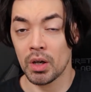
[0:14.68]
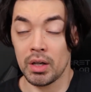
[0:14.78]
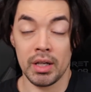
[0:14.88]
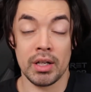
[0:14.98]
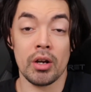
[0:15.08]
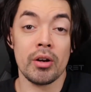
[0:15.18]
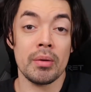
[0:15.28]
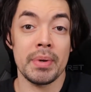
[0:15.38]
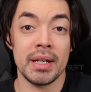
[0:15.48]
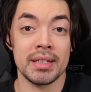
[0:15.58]
in her
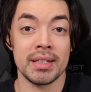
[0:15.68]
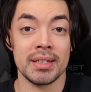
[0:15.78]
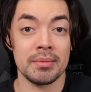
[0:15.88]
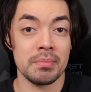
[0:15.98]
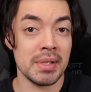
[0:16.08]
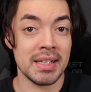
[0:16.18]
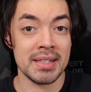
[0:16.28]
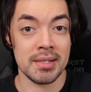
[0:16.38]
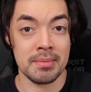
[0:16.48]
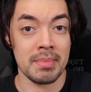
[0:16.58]
opinion,
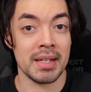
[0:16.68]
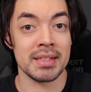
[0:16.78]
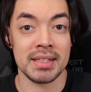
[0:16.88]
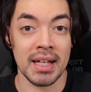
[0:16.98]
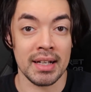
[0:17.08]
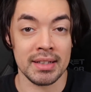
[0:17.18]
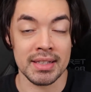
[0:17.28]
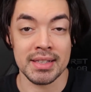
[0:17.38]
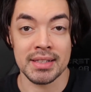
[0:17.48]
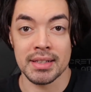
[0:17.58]
biggest men
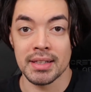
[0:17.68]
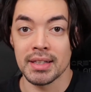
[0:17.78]
stylists